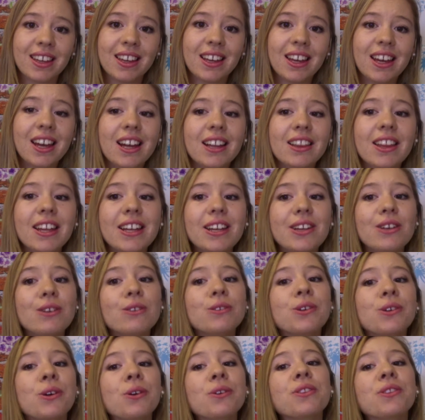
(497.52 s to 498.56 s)
Like, you
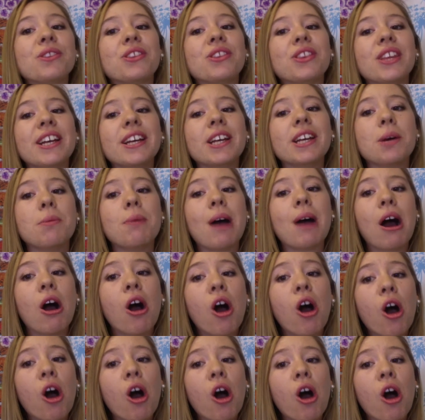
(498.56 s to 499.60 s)
don't think about,
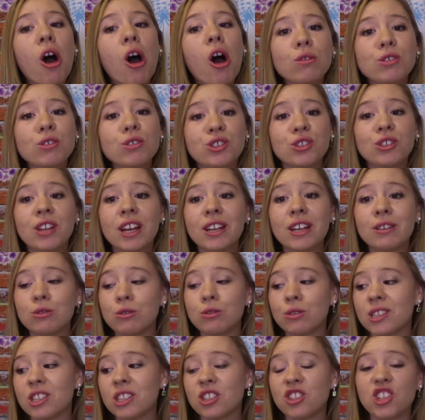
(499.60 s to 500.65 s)
oh, should I
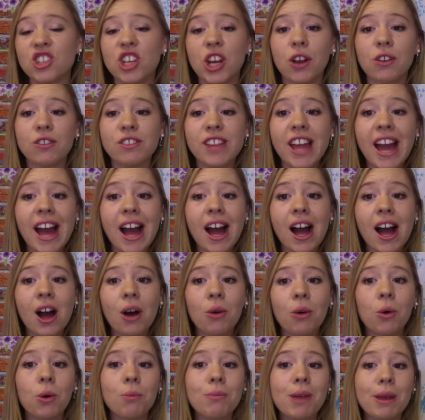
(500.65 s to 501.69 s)
use this chair now?
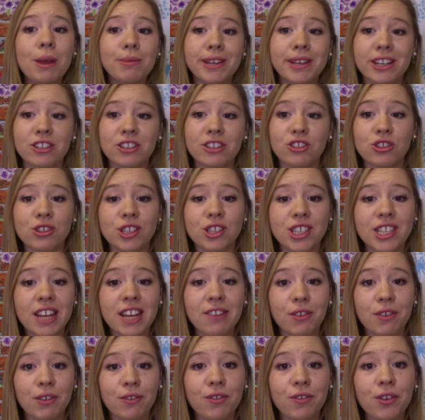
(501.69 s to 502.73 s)
Or maybe I should
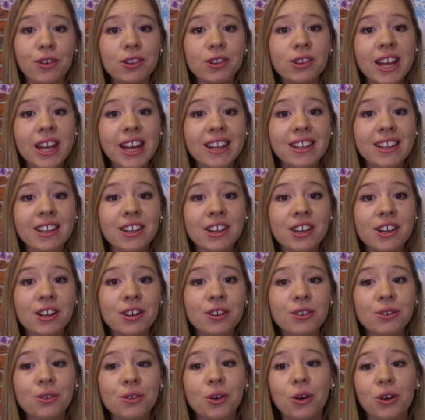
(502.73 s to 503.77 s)
save it for
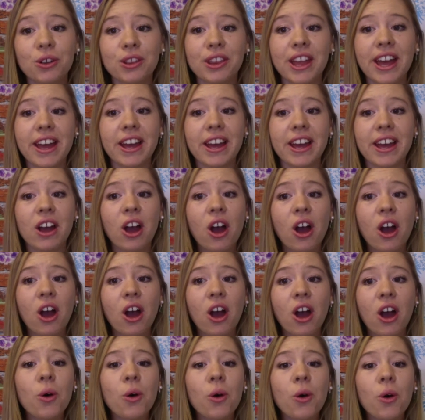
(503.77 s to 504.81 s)
later. Or like,
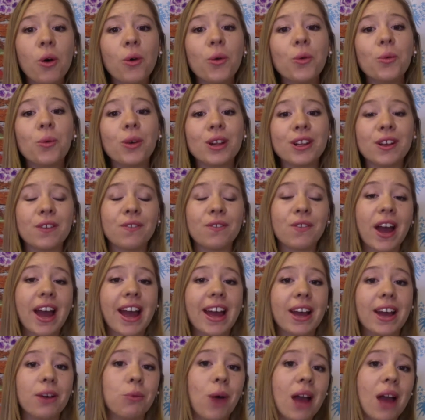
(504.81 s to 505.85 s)
oh, what if
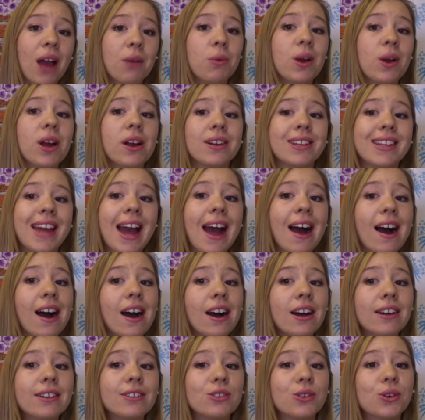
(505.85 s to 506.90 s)
I wear it
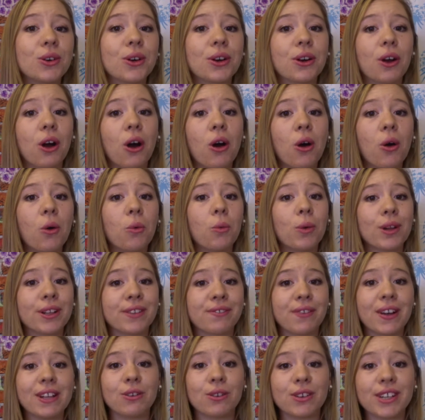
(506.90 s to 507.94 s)
out? Or, oh, what if
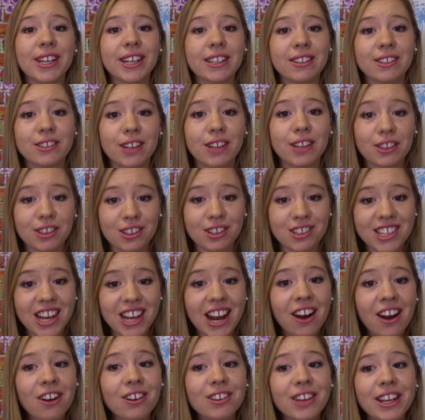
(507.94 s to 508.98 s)
I don't get another
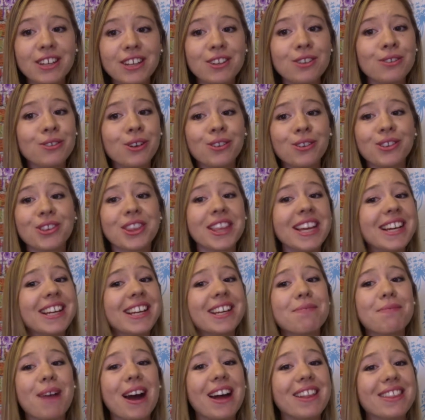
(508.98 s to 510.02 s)
chair? Like, you don't think
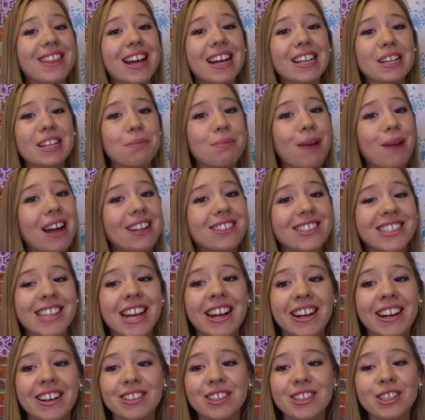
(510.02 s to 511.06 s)
about that about
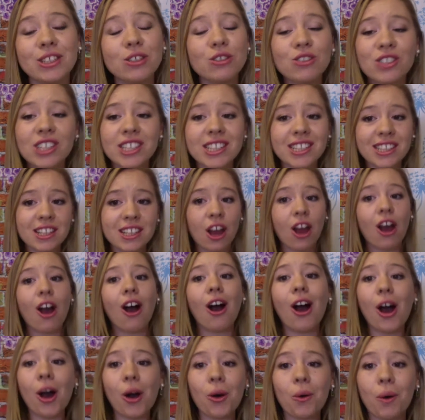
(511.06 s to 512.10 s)
chairs. You just,
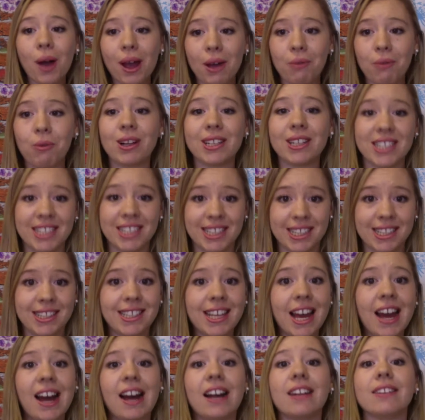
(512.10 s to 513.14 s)
oh, I want to sit
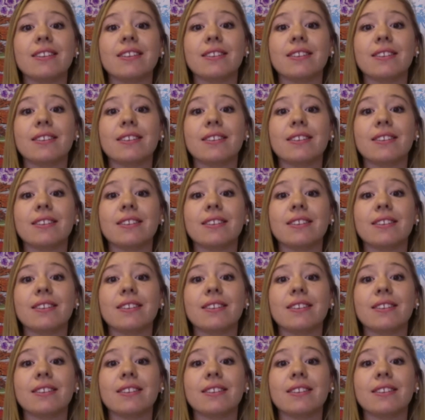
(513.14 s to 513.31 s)
down.